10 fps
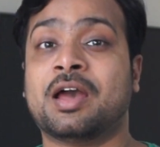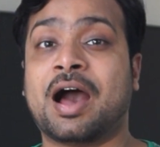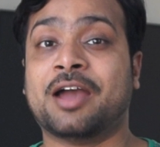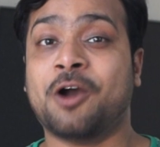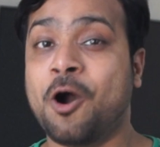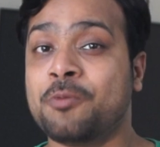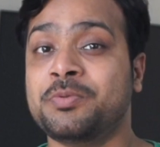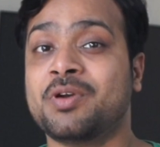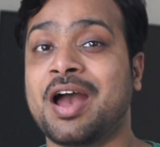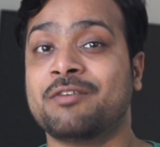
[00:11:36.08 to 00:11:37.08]
I hope
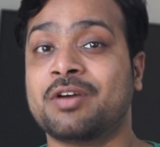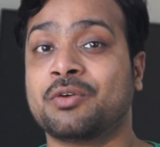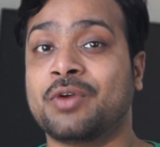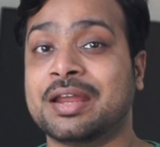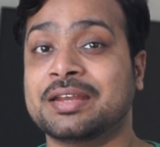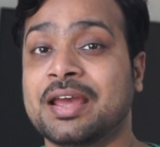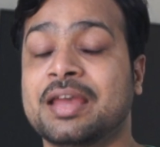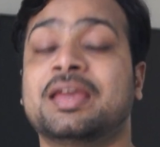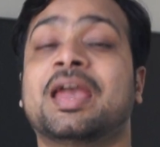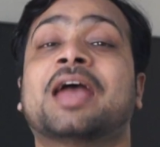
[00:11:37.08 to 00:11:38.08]
you have a great
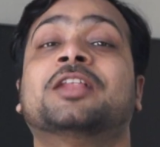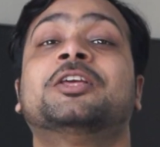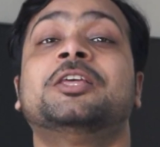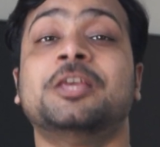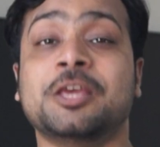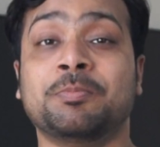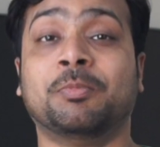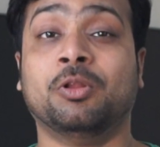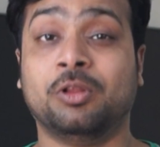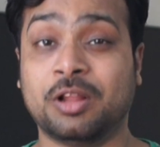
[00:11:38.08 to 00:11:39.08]
day and keep
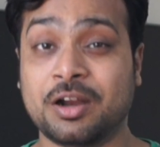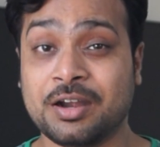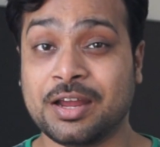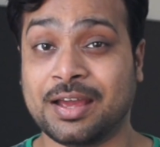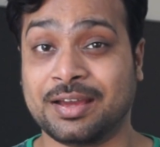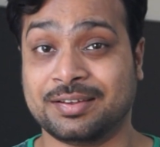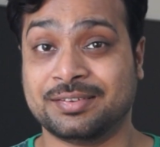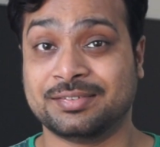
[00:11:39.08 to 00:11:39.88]
learning.